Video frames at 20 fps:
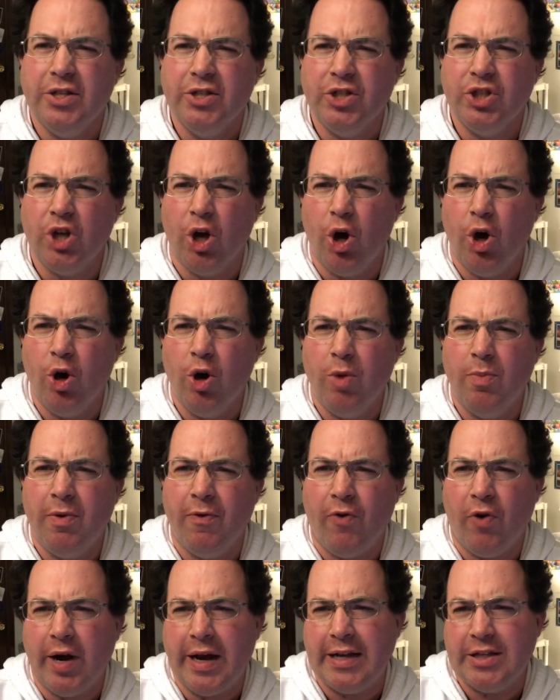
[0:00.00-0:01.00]
So
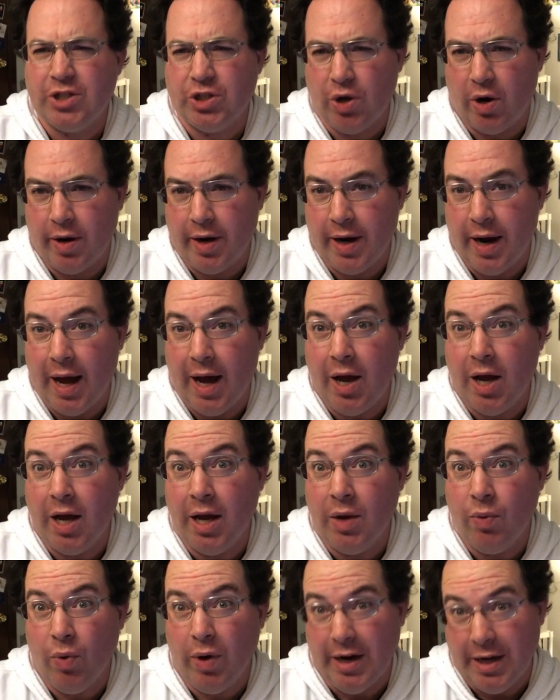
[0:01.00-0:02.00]
before I get started,
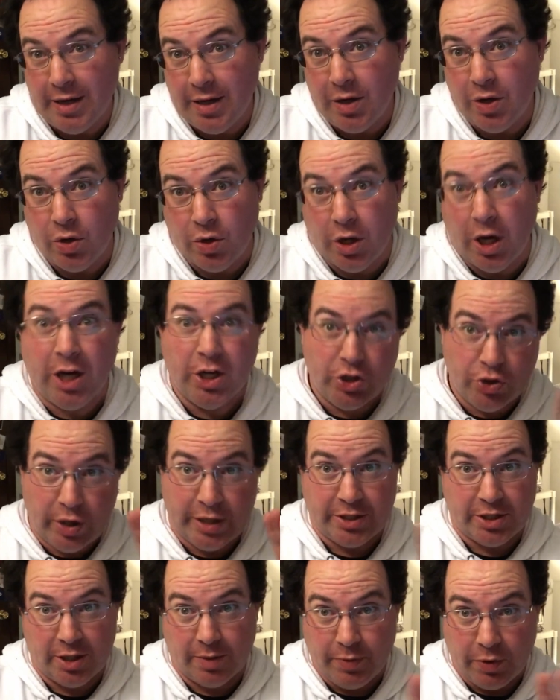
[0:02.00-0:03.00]
I want to
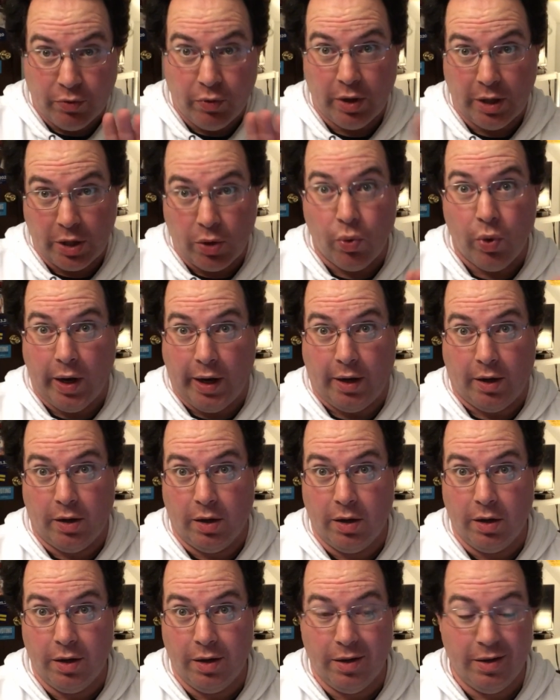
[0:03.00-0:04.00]
address something really quick.
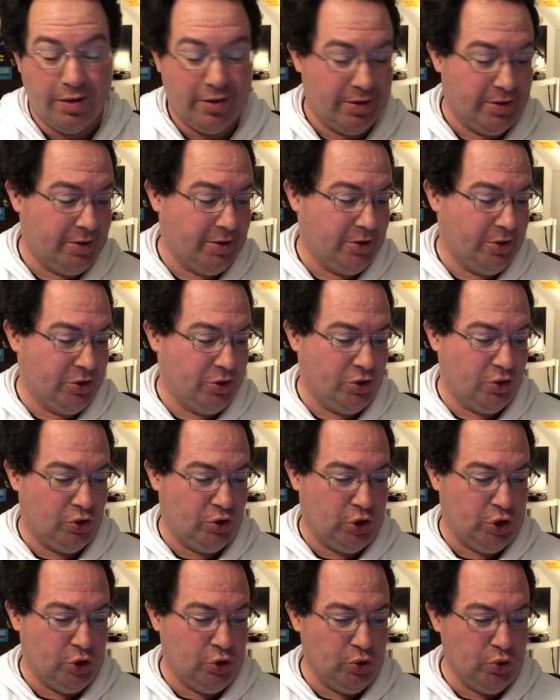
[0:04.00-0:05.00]

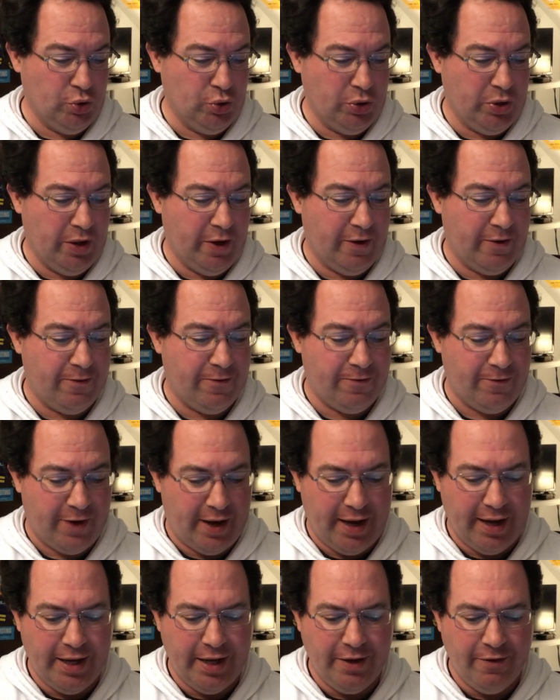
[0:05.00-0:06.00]
To the
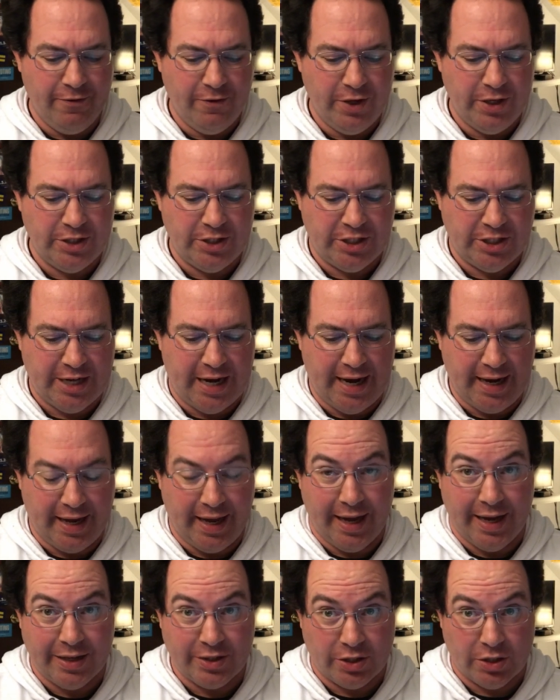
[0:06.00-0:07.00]
5
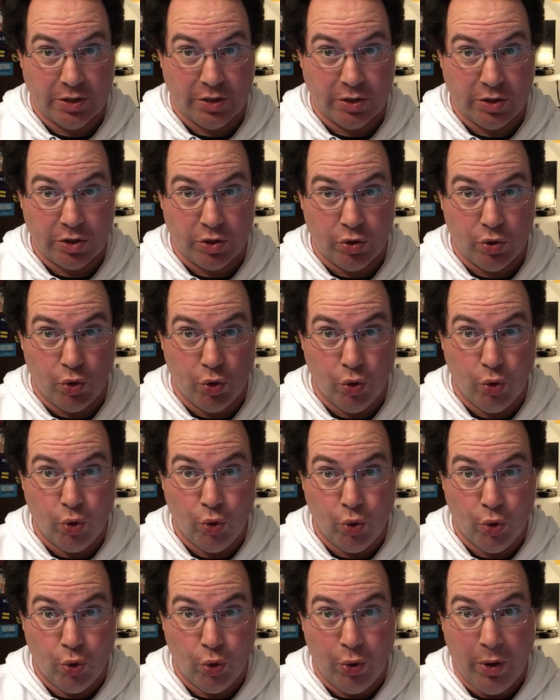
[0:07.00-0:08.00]
jackasses
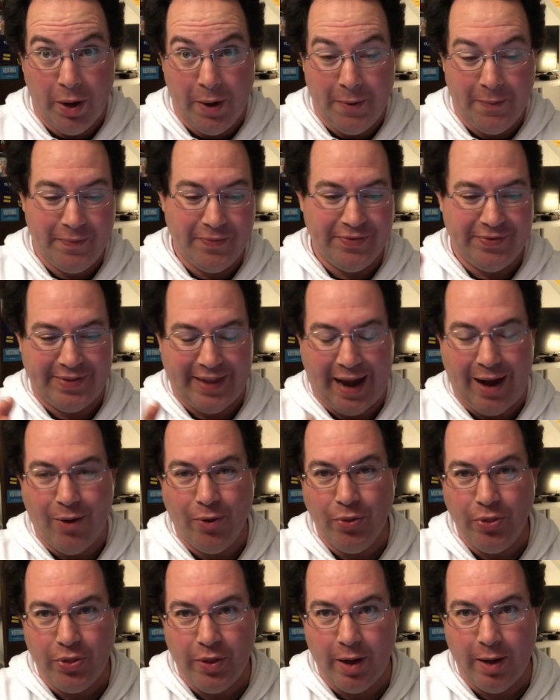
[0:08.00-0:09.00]
who
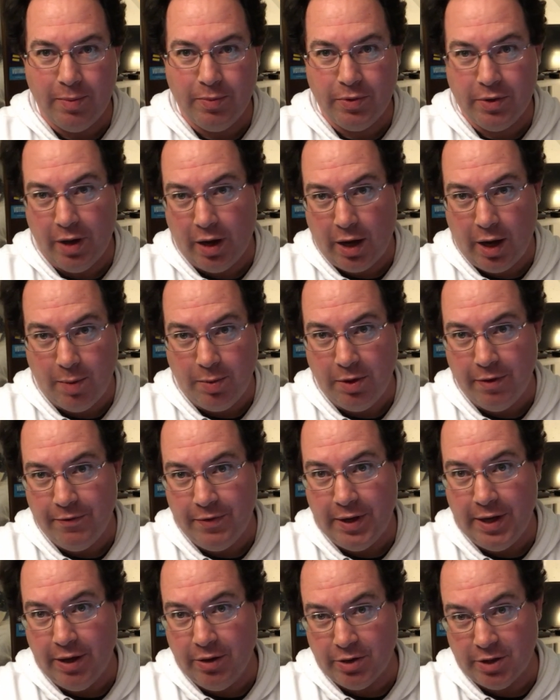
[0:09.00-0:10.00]
down-thumbed a couple of
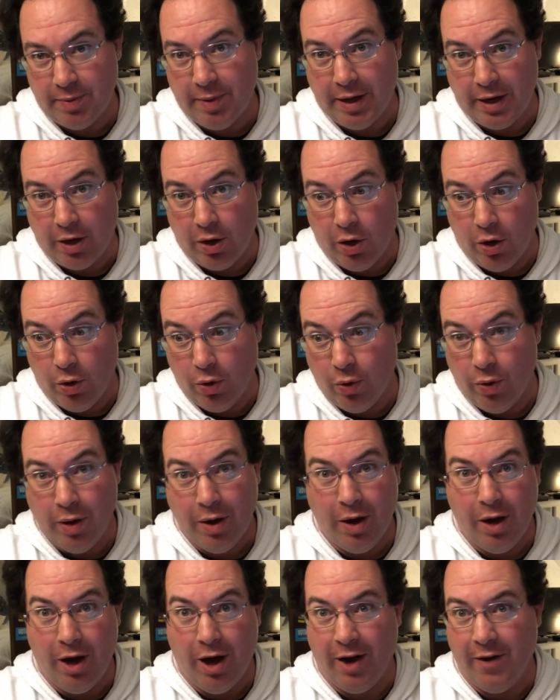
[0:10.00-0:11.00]
videos I made ago
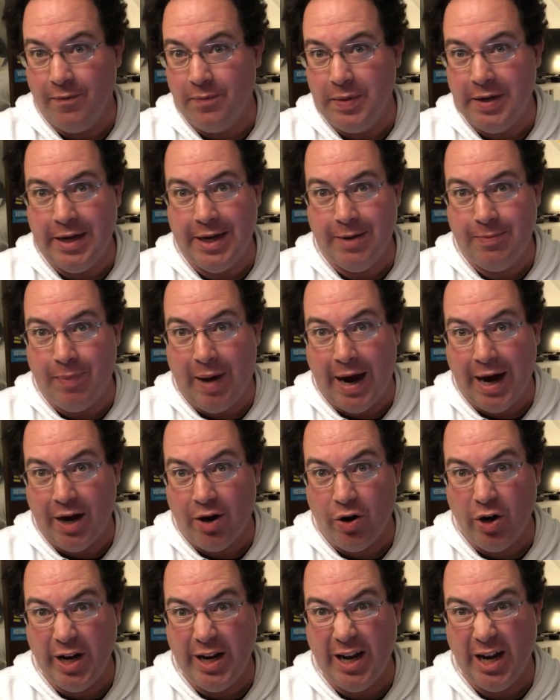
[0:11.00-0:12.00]
of me
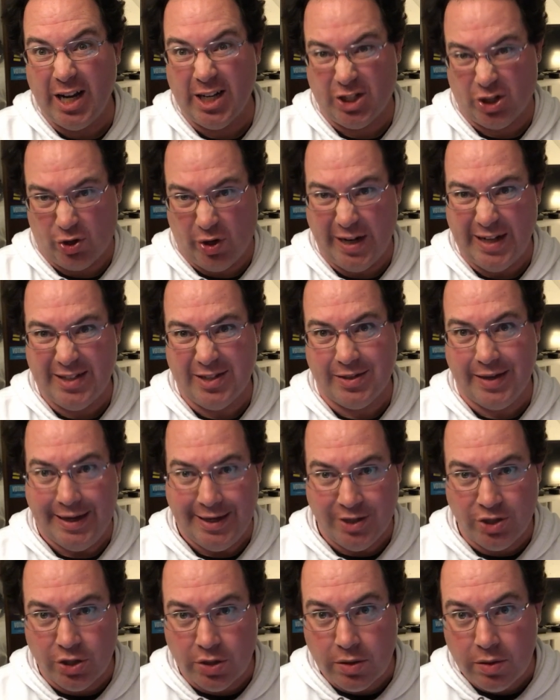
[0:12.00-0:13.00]
admiring a train
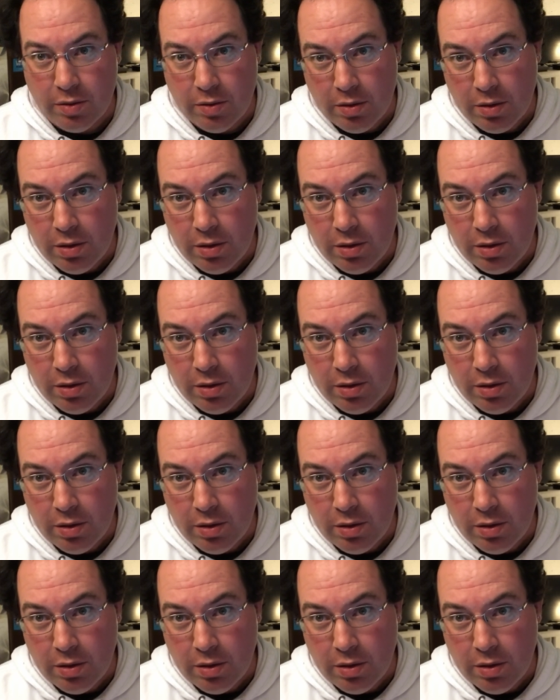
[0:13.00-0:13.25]
station.